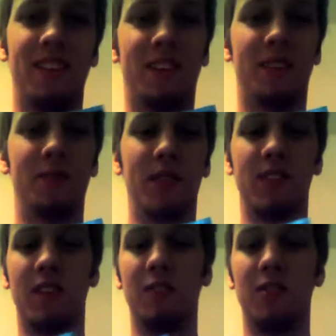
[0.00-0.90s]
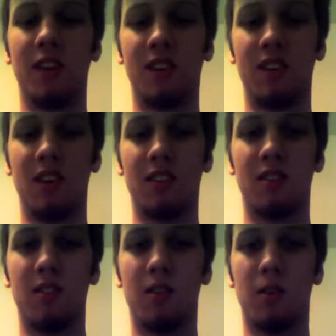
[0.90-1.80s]
It's an Infect
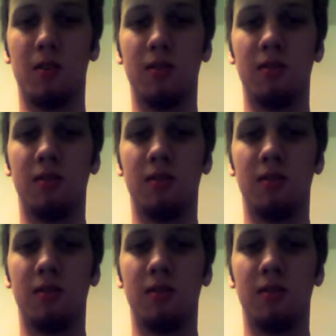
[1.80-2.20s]
deck, so